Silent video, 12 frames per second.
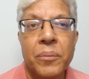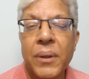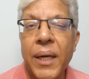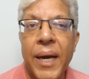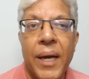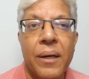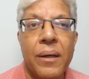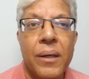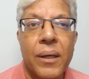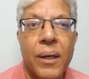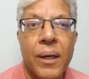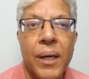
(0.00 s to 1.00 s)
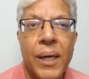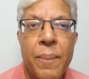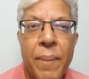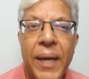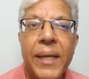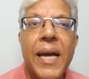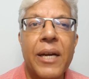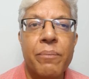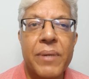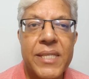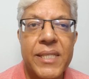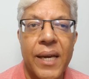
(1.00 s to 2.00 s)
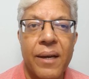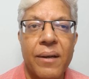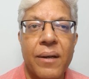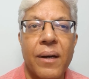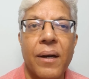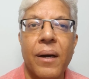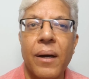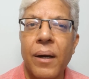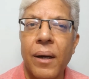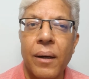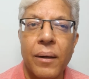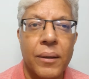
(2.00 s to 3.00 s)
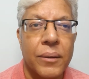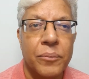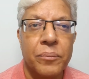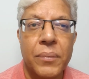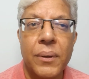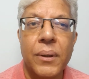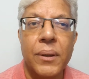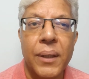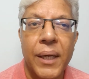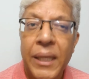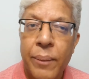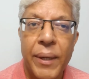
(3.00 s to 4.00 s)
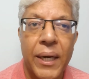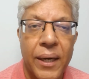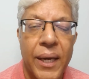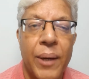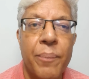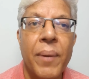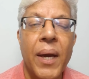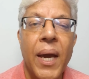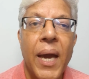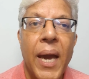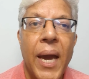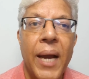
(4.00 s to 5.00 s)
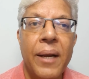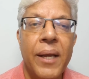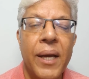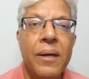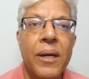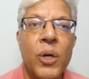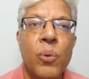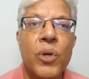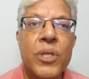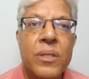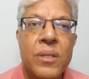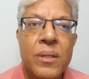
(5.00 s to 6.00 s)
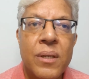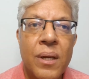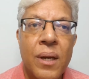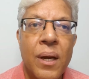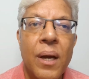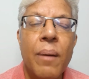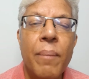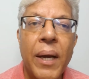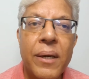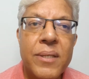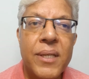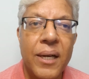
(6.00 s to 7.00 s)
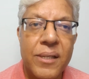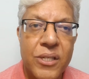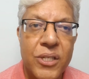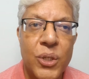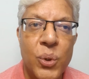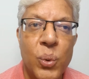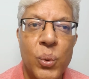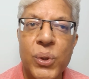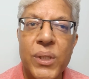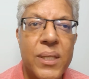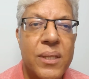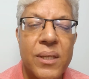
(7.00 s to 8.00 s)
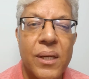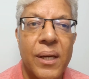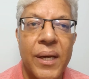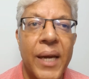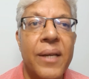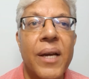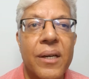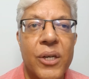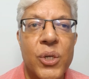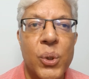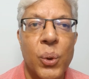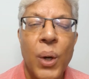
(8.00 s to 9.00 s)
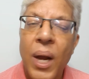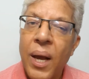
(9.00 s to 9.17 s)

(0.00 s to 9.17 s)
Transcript: and he made that mistake in the middle game, and then it was Magnus Carlsen, who just gained that control.